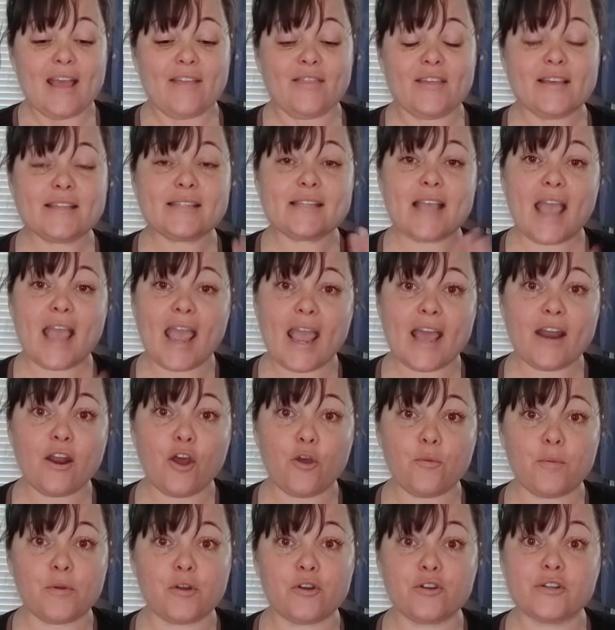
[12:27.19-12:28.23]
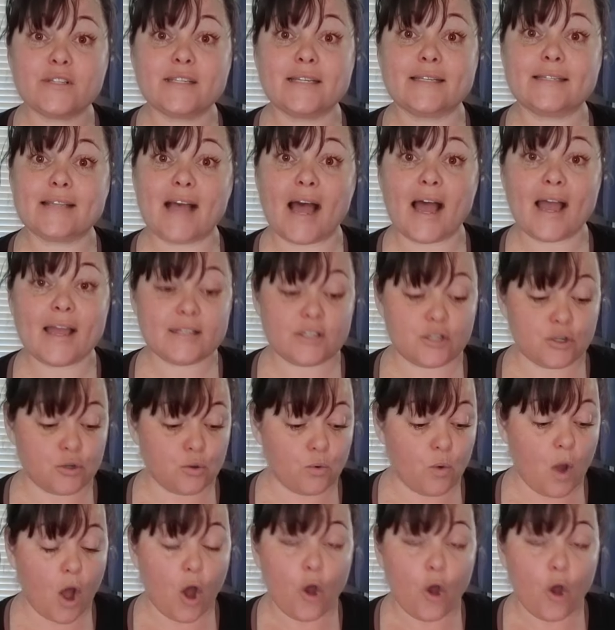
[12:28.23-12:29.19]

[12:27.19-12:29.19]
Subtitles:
This can opener is designed to